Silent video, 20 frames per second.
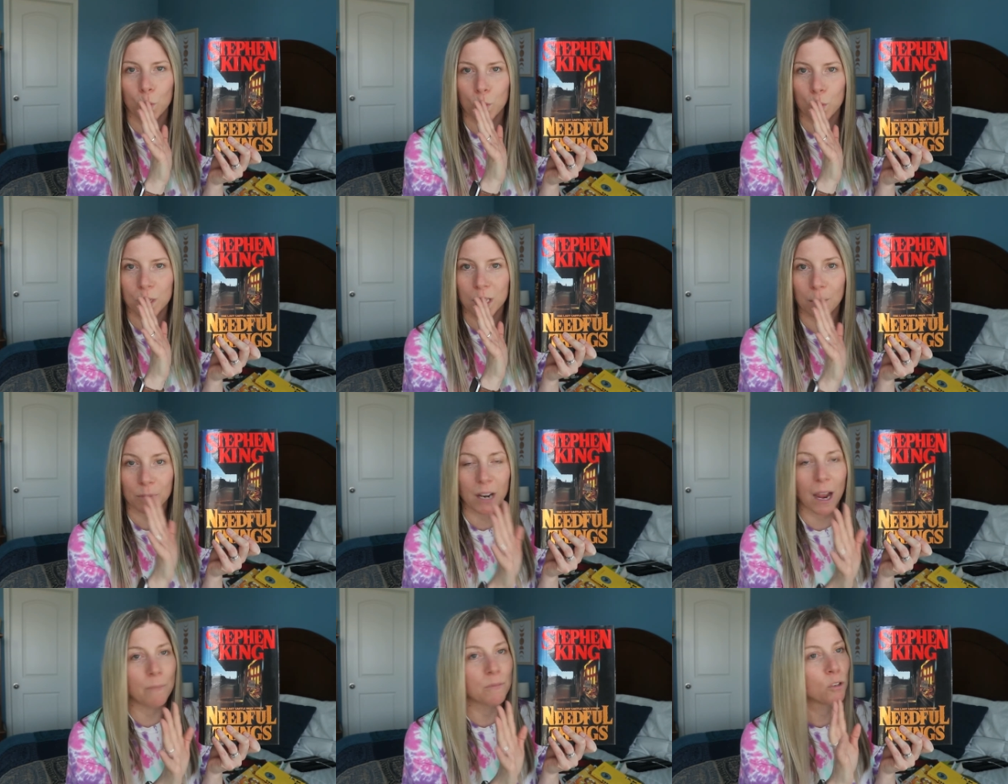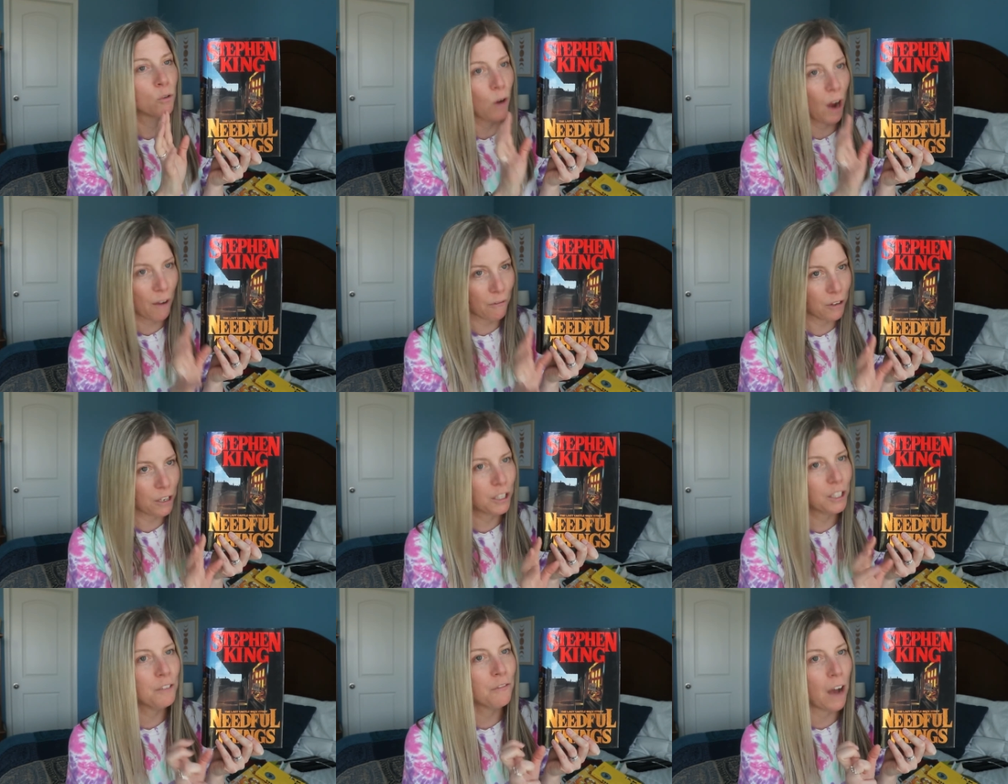sometimes
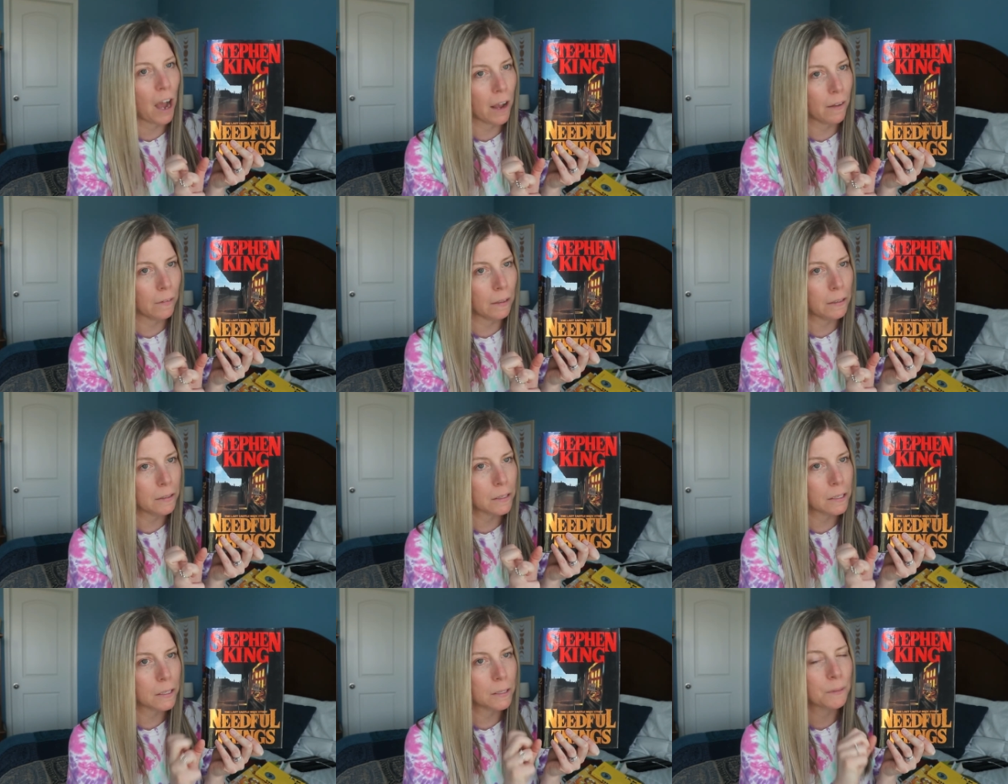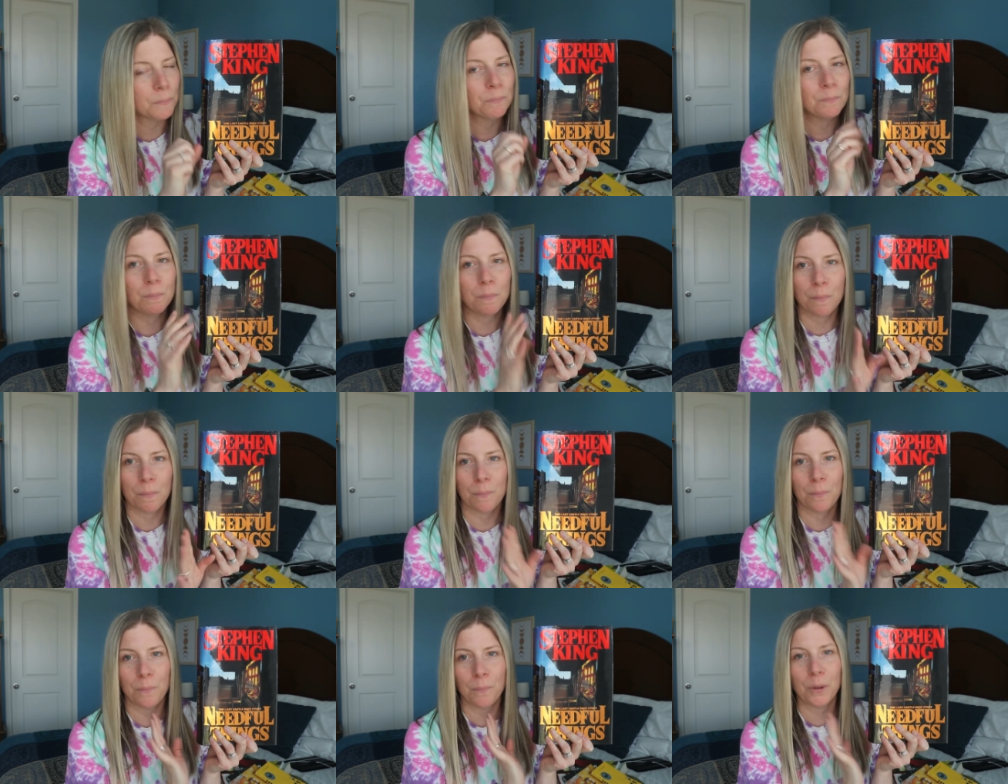graphically violent
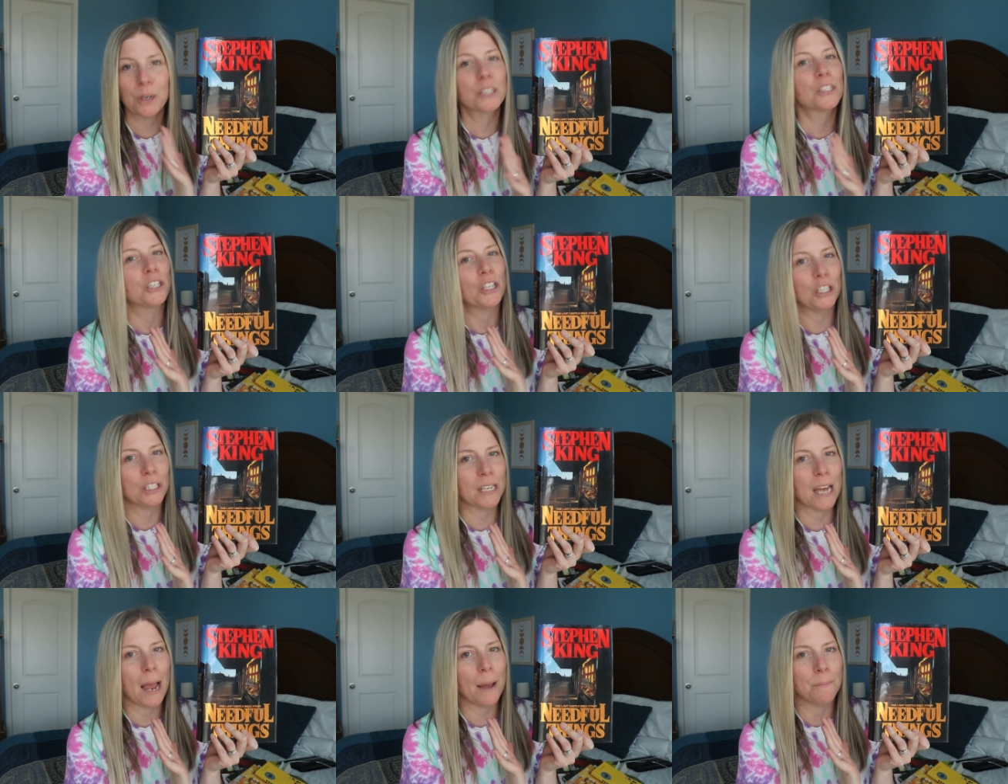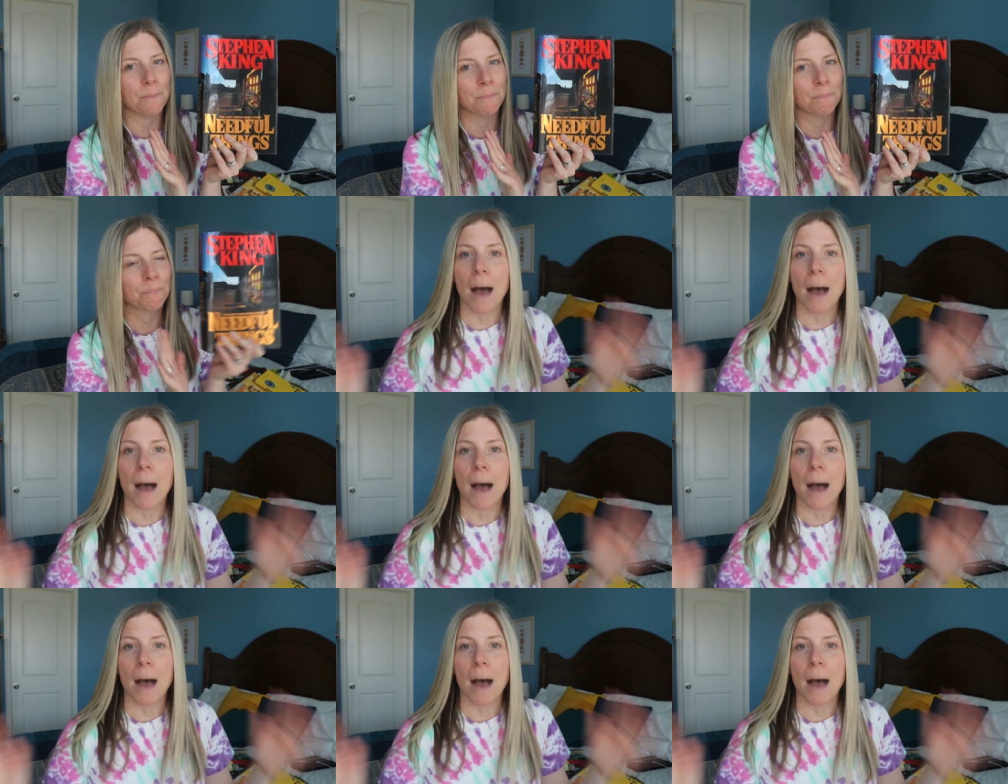but it's a good time.